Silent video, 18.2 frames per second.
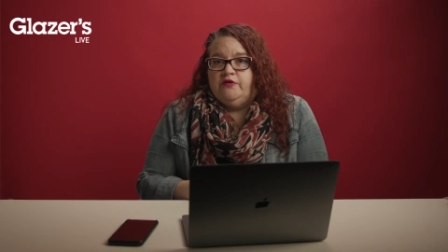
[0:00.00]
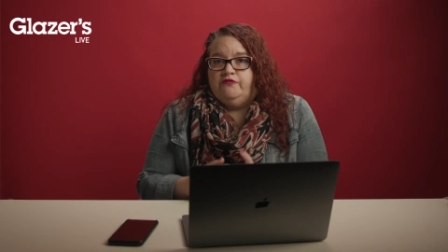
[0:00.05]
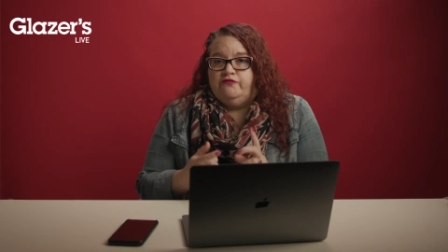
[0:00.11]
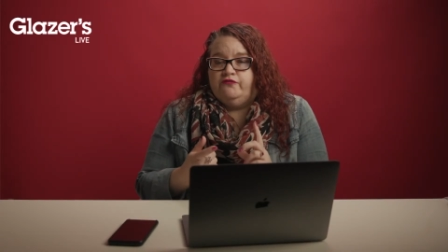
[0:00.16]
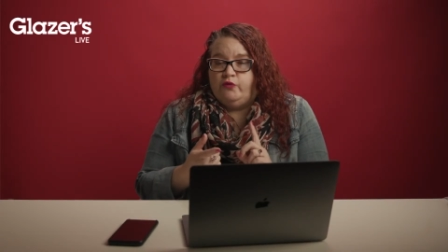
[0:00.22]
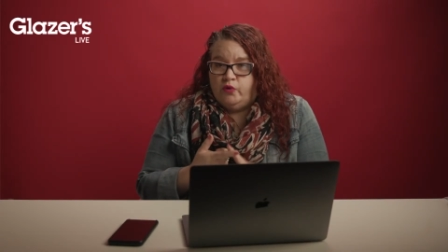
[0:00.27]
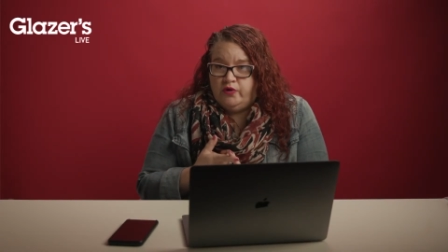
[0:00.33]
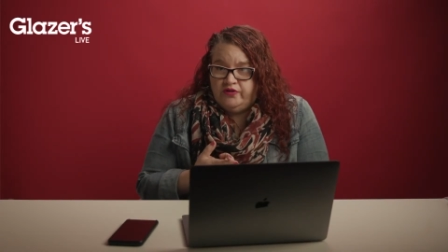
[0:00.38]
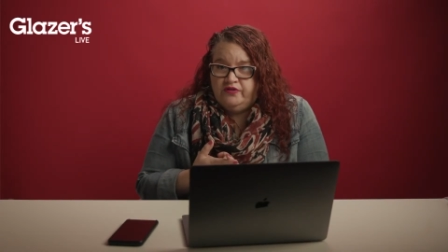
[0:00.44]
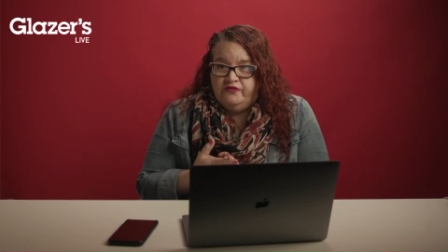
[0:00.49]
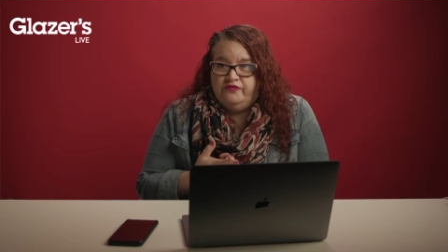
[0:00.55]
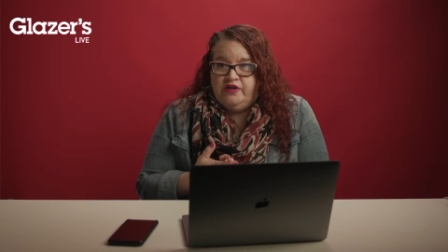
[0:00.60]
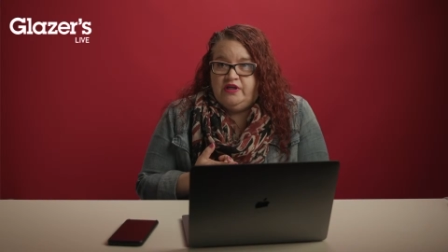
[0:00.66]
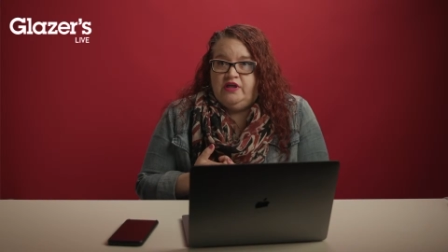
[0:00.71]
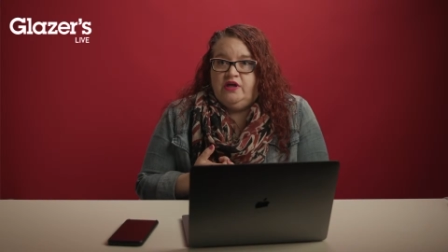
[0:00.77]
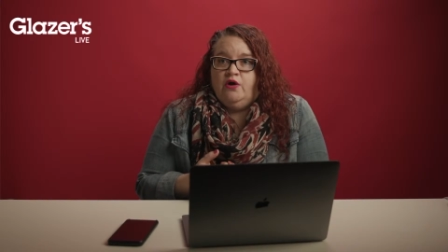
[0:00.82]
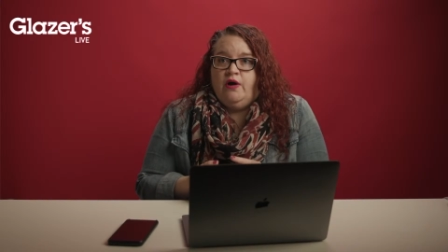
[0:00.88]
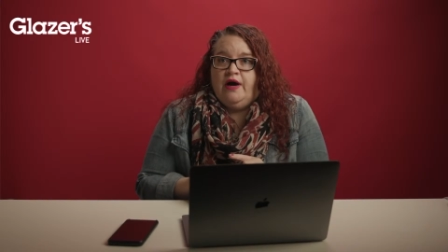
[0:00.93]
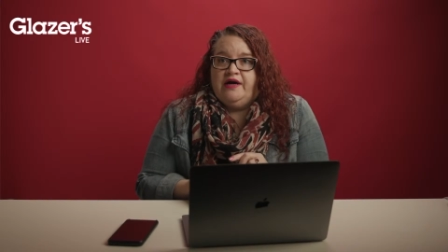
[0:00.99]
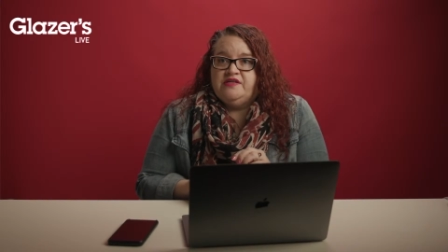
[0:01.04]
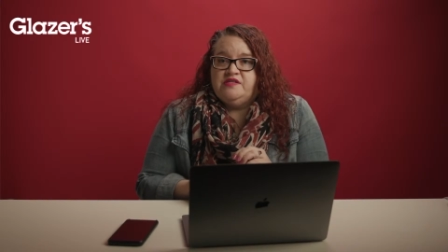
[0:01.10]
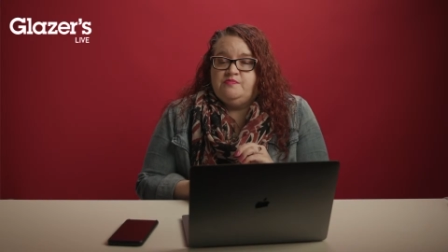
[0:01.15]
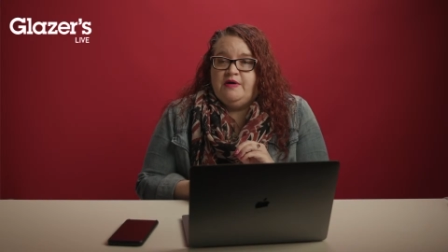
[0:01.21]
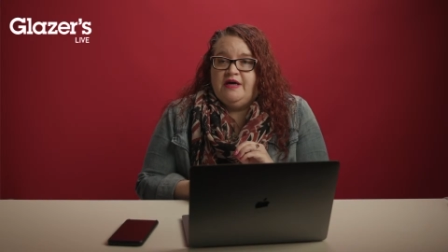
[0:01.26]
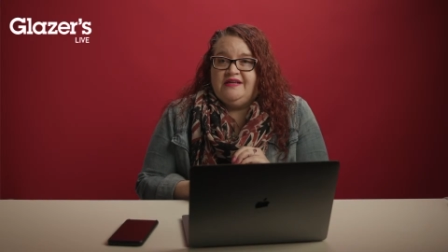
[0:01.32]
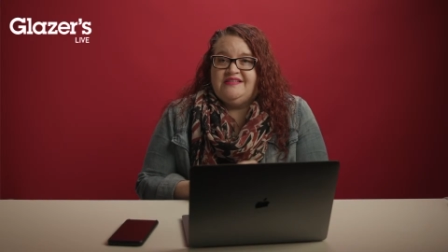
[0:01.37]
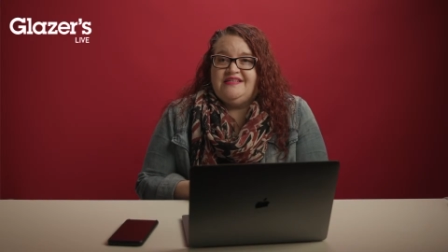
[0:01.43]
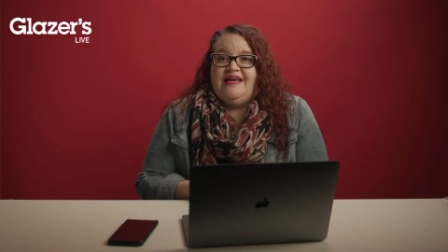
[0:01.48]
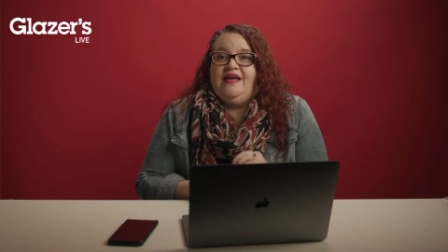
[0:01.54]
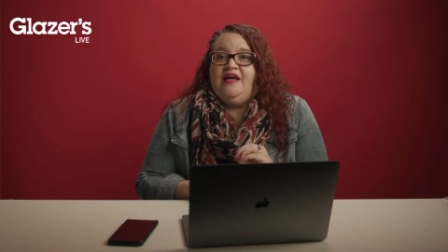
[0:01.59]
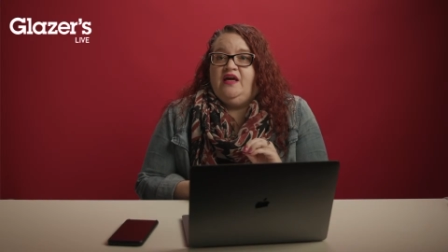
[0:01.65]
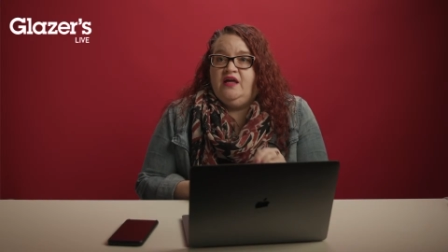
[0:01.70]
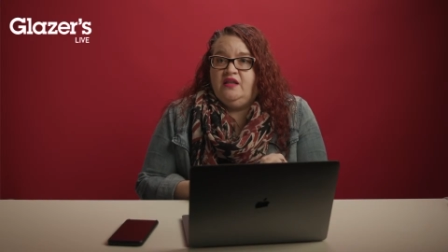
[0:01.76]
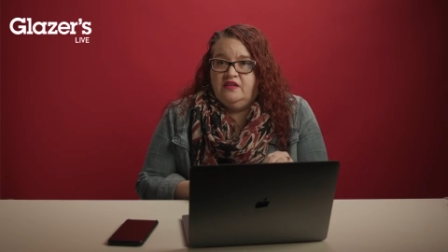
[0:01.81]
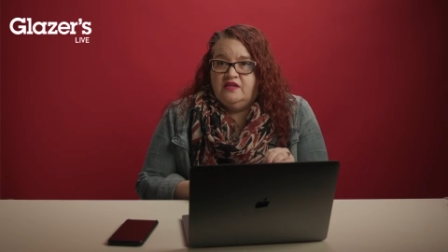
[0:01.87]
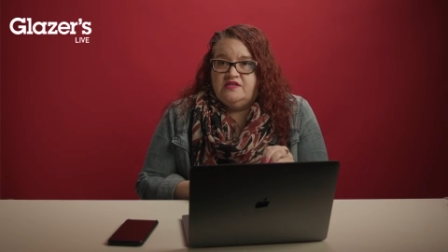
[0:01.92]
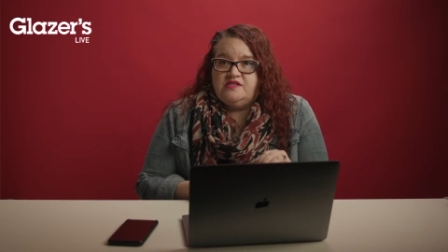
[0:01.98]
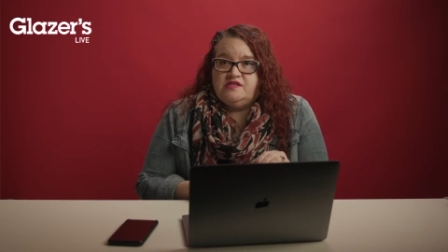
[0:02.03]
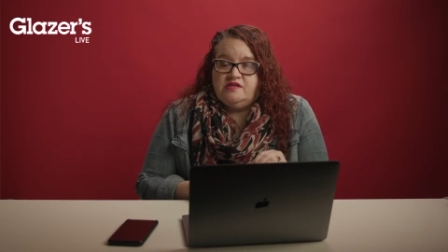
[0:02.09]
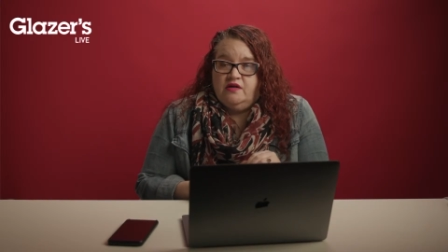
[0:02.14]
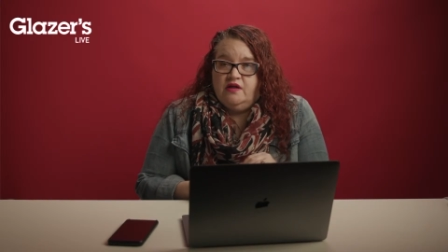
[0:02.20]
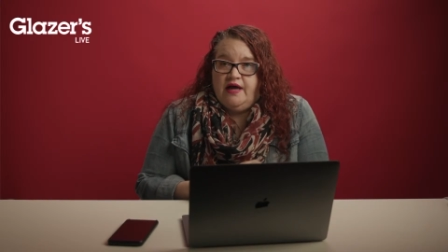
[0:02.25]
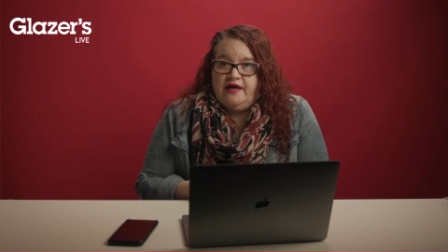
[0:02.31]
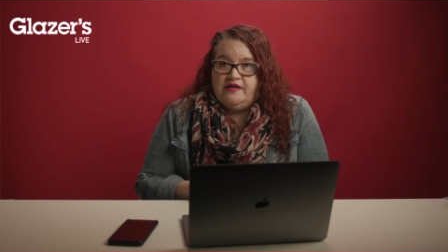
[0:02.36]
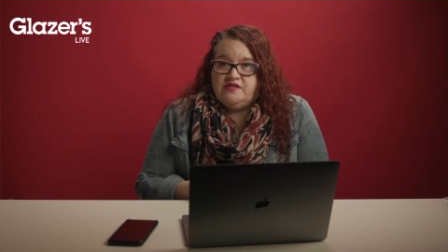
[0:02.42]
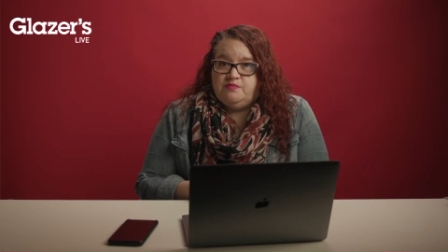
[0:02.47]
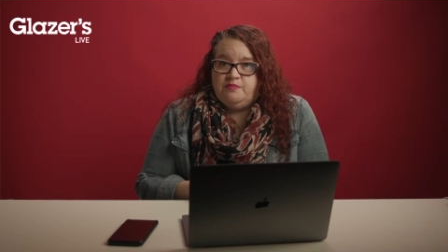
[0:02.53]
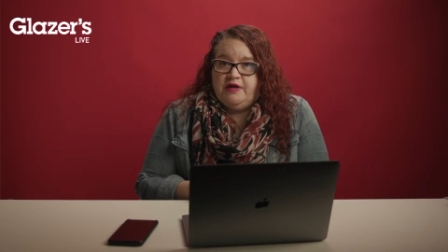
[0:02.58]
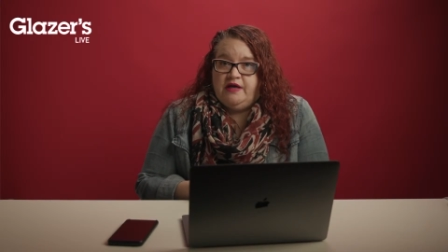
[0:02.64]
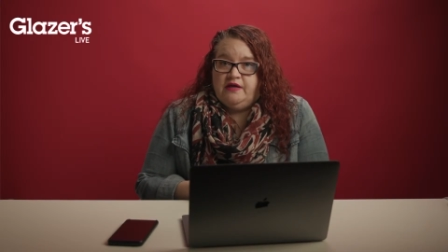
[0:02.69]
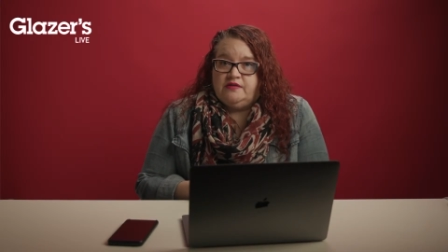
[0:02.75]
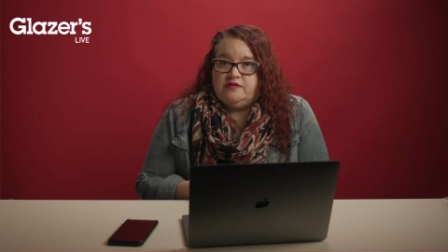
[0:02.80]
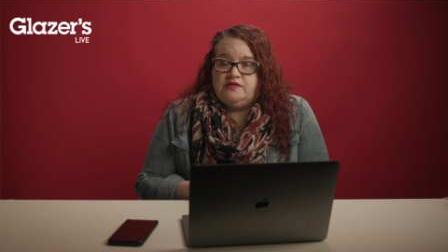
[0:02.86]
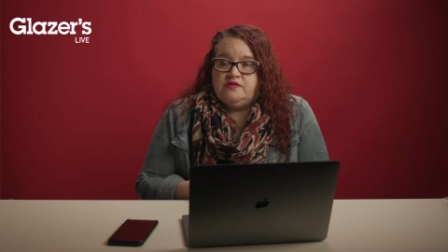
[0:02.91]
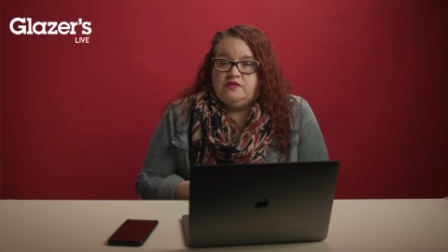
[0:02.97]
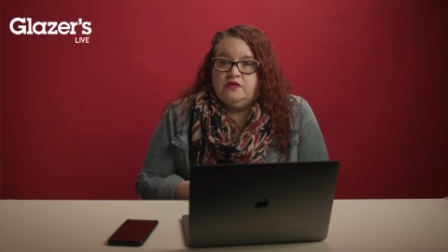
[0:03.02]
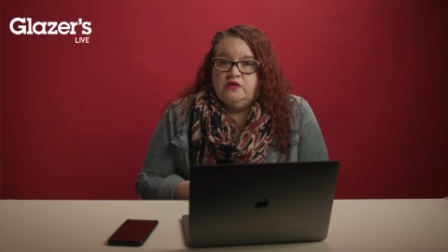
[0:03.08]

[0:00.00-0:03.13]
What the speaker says: for the video aspect and the still aspect.